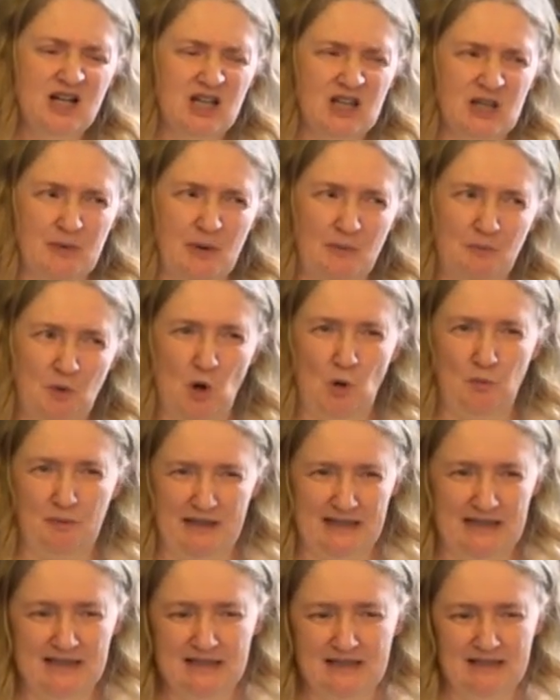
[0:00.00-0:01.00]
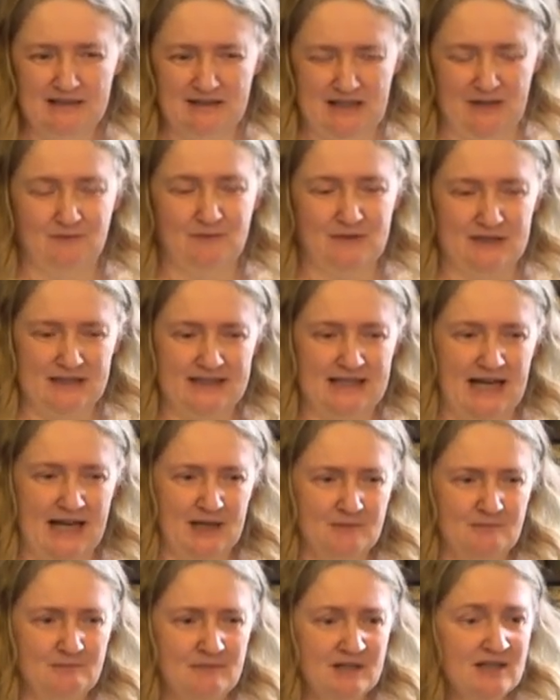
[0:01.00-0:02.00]
they were probably different
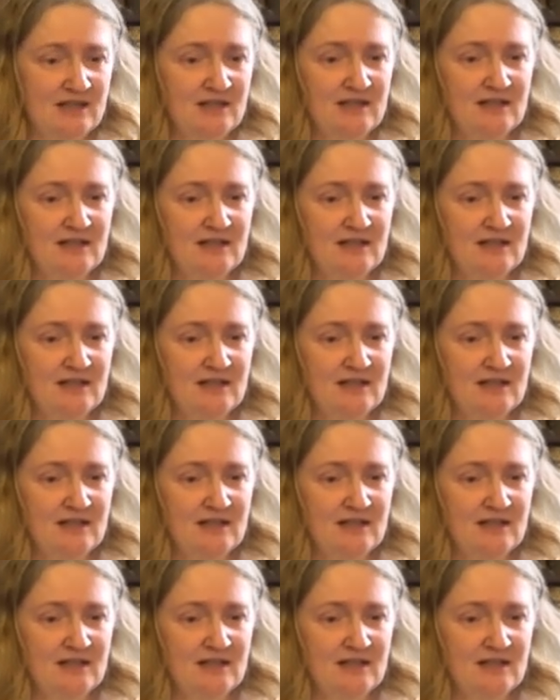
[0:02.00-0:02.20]
time.